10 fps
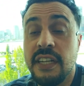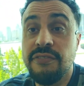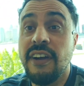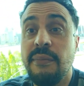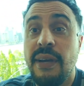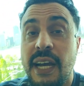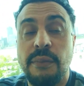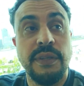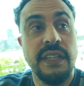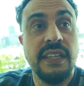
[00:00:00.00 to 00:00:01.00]
And if I'm
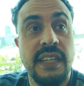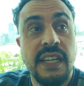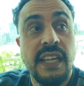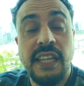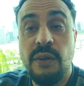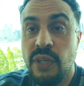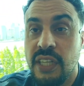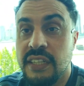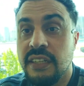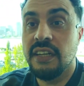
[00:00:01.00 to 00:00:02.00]
happy, then we
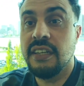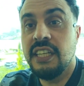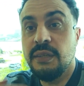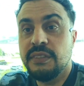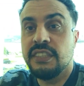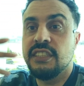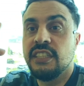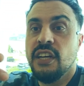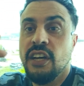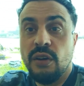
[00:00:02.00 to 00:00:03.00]
can keep this
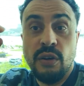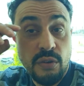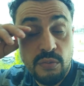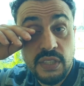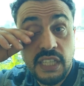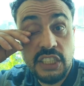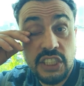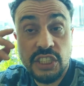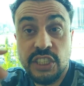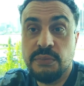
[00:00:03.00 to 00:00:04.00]

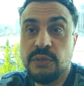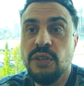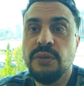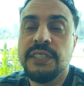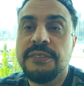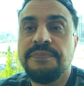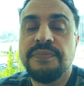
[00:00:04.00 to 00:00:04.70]
relationship going.